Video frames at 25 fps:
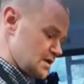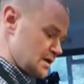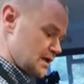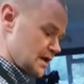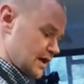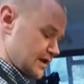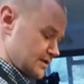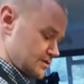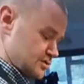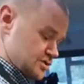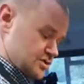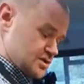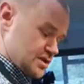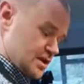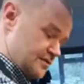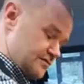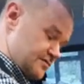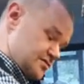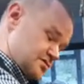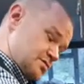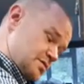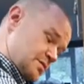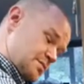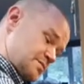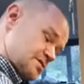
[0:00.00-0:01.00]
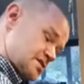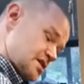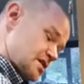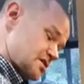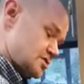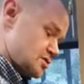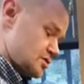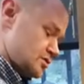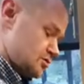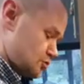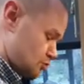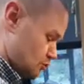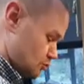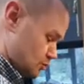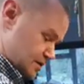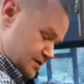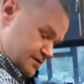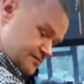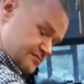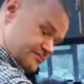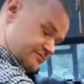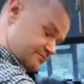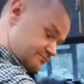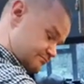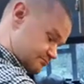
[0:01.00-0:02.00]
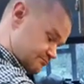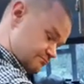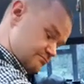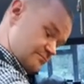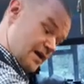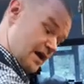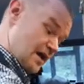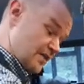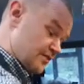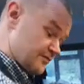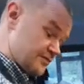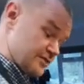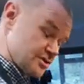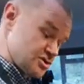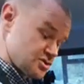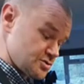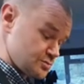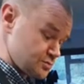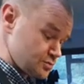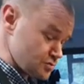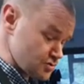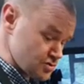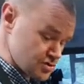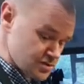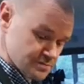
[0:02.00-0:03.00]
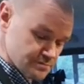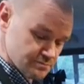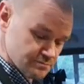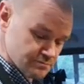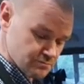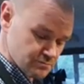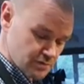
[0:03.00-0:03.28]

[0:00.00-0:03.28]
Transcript: and just have the sweet potato or have other vegetables.